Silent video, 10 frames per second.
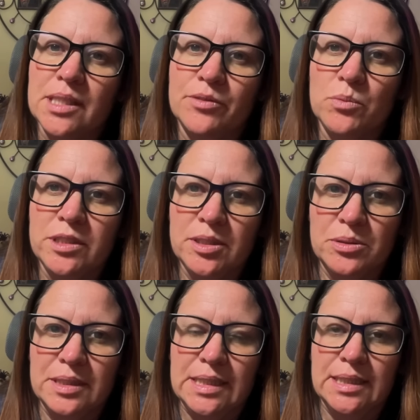everyone
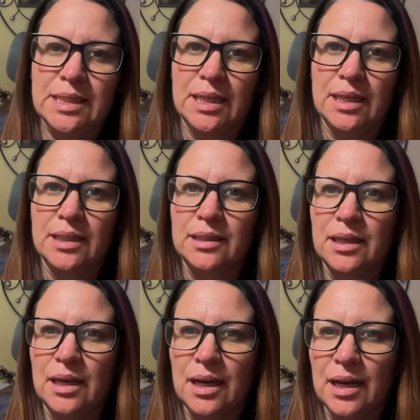doing today?
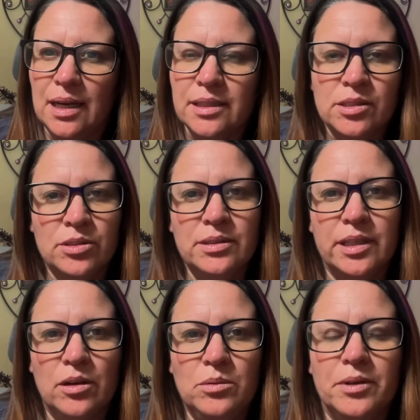I
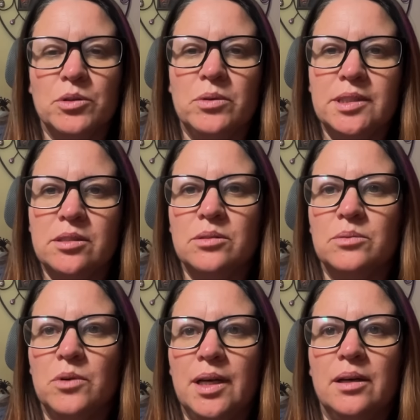certainly hope everyone's
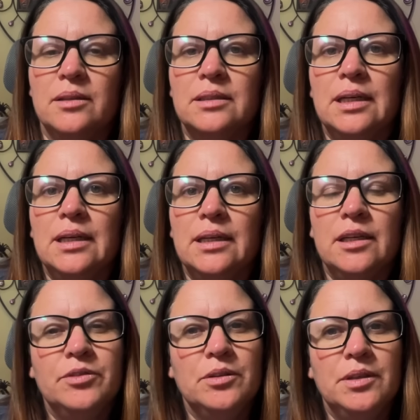doing well.
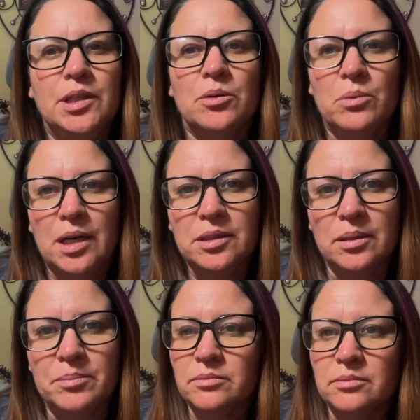If you're new here,
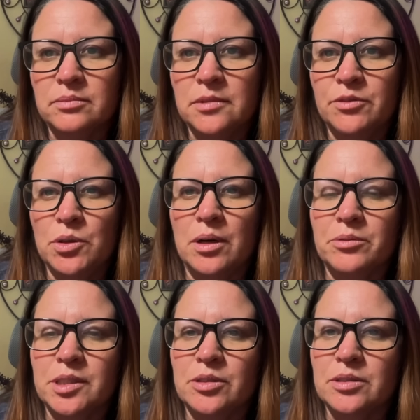welcome. If you are a
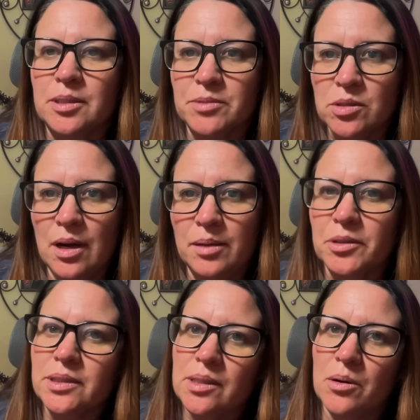return
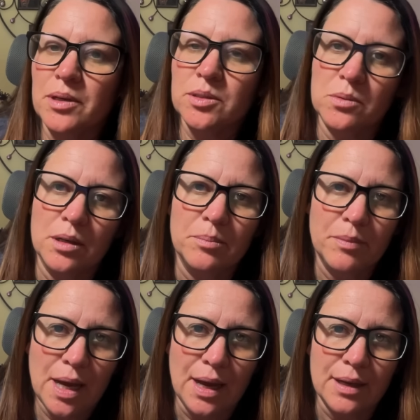subscriber, as always, welcome
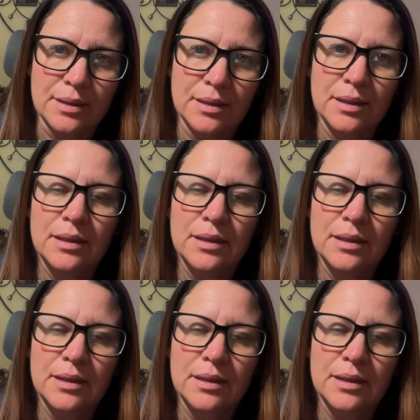back.